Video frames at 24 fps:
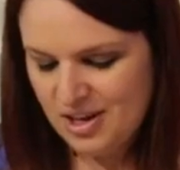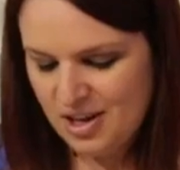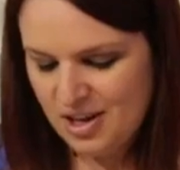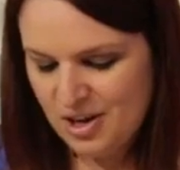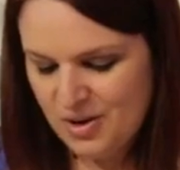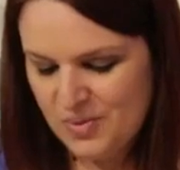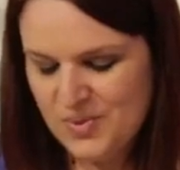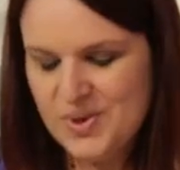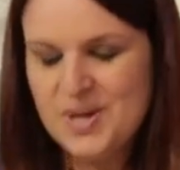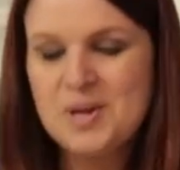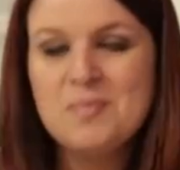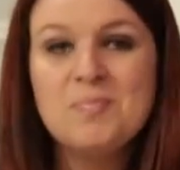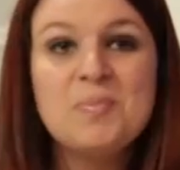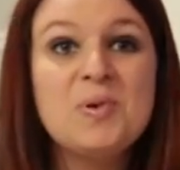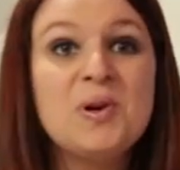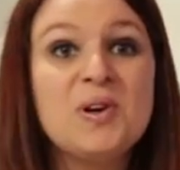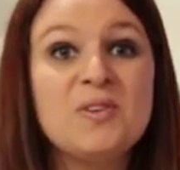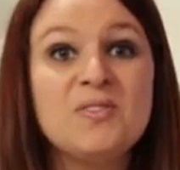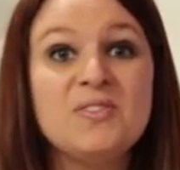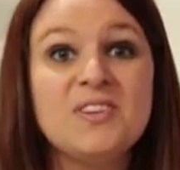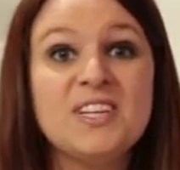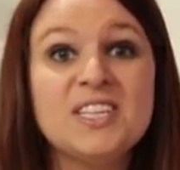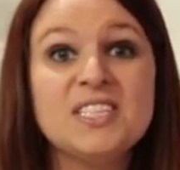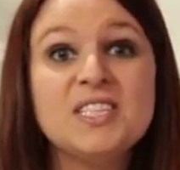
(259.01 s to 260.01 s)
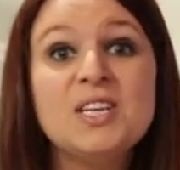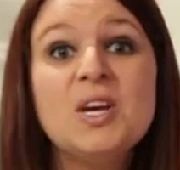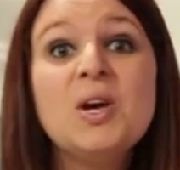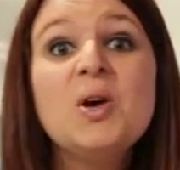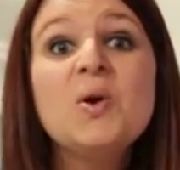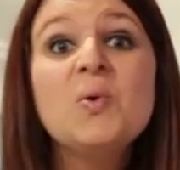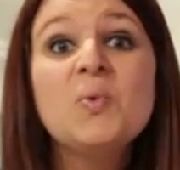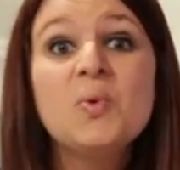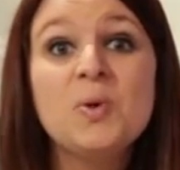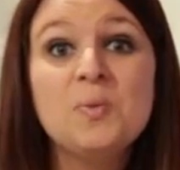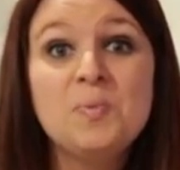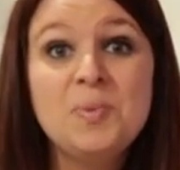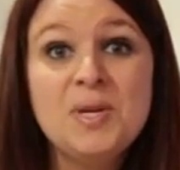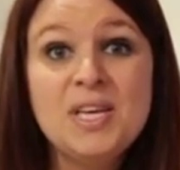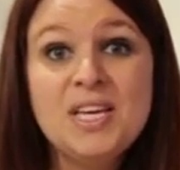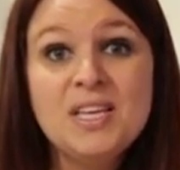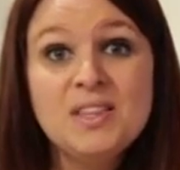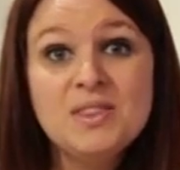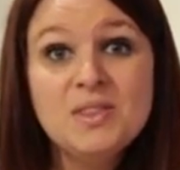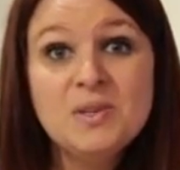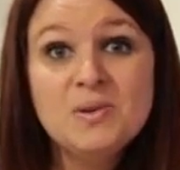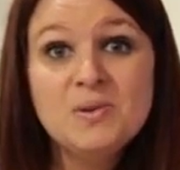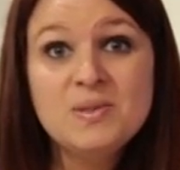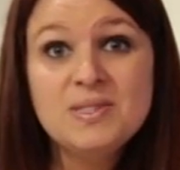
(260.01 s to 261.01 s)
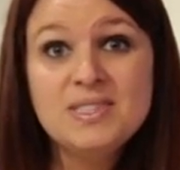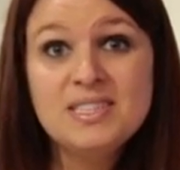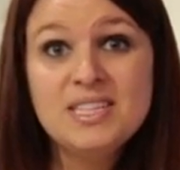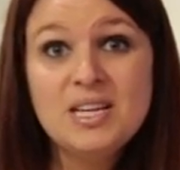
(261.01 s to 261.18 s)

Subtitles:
All right, perfect. Repeat those